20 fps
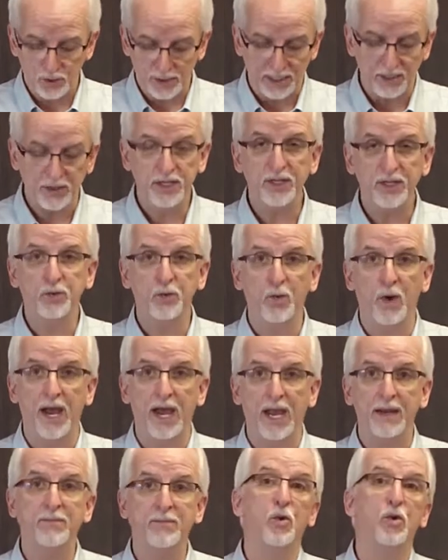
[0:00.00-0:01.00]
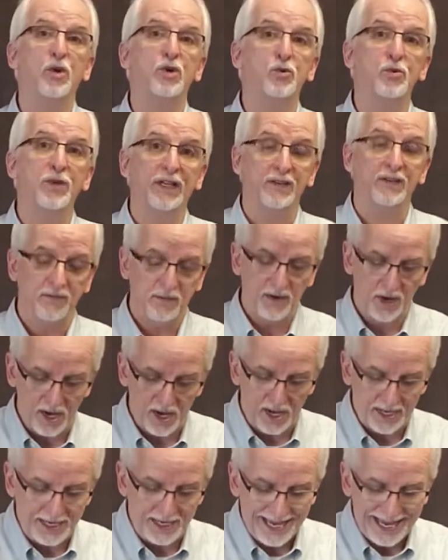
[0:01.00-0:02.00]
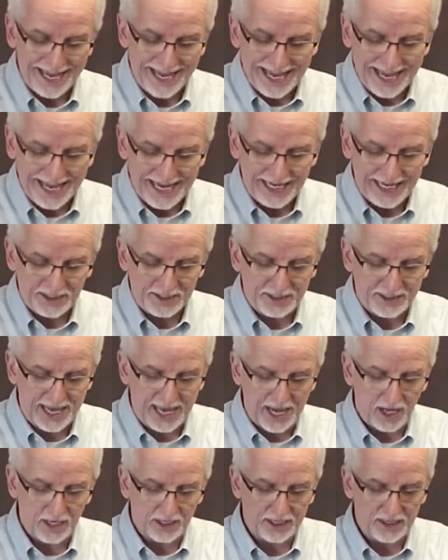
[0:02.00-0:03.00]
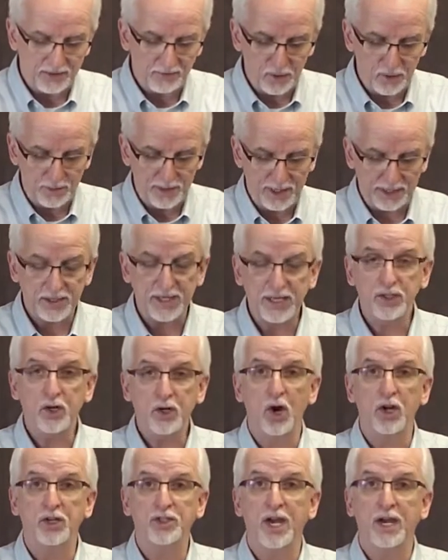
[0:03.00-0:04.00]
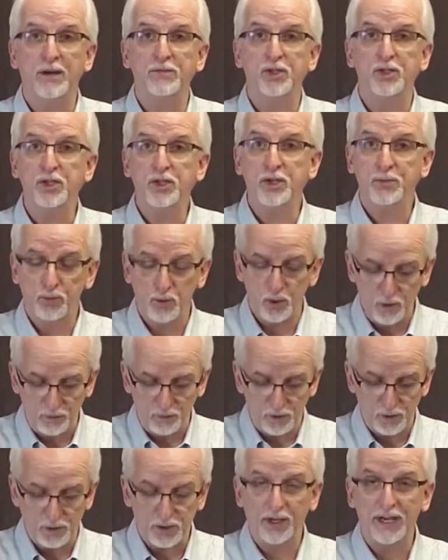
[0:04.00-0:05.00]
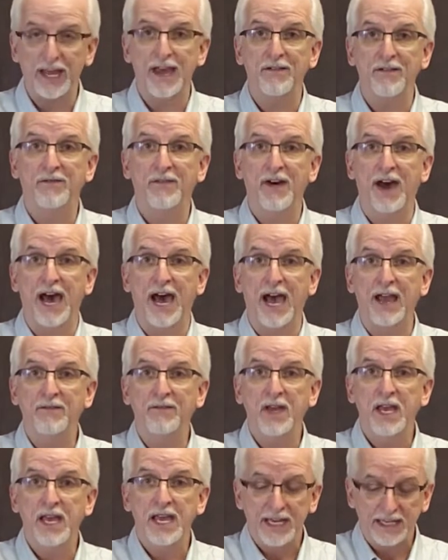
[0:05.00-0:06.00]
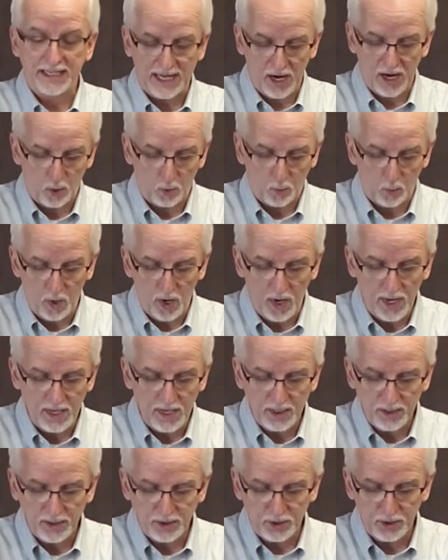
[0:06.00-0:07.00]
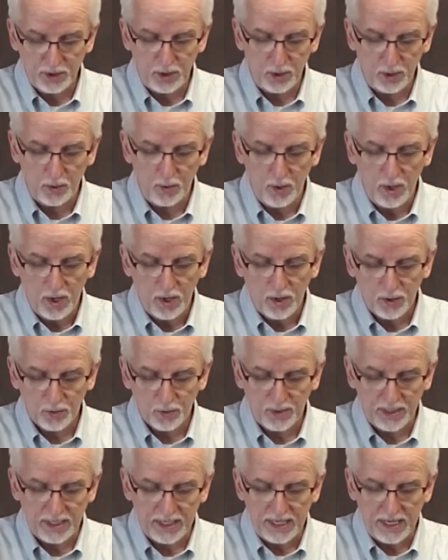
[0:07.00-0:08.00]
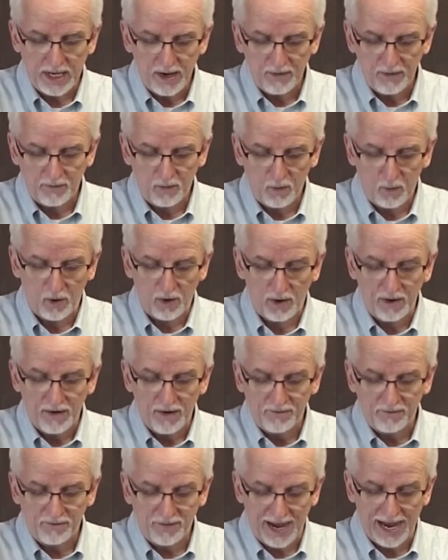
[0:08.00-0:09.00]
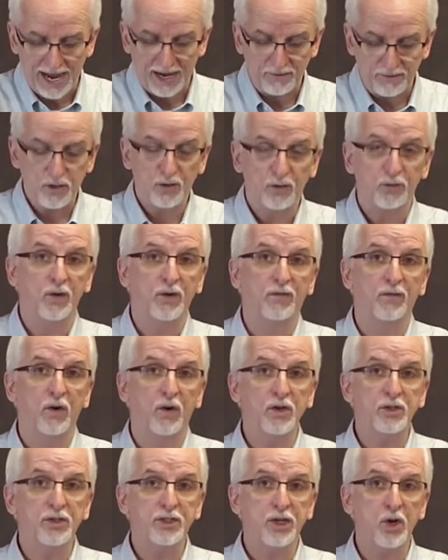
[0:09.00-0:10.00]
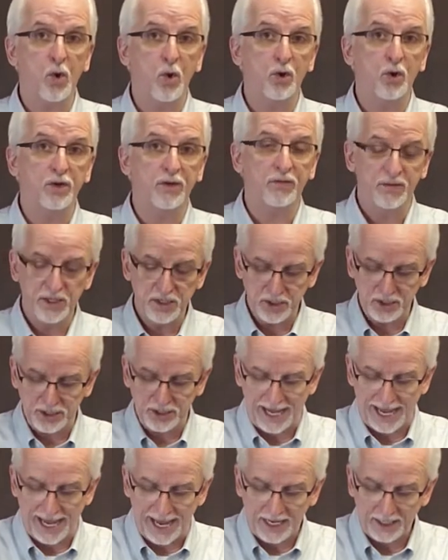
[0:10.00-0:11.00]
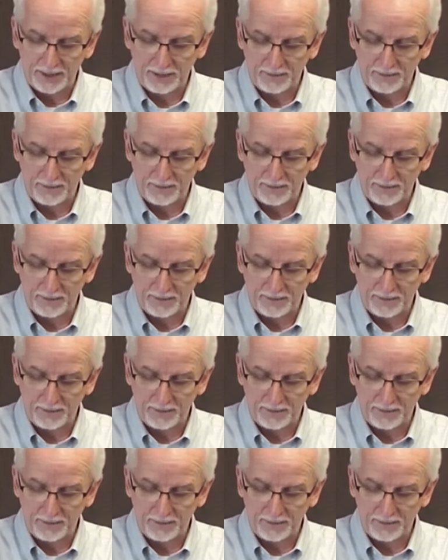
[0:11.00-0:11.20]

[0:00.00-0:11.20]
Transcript: it this way, but what's really fun is that if you pick these cards up just to prove you still have 5, count 1, 2, 3, 4, 5, you've reversed the order of this stack.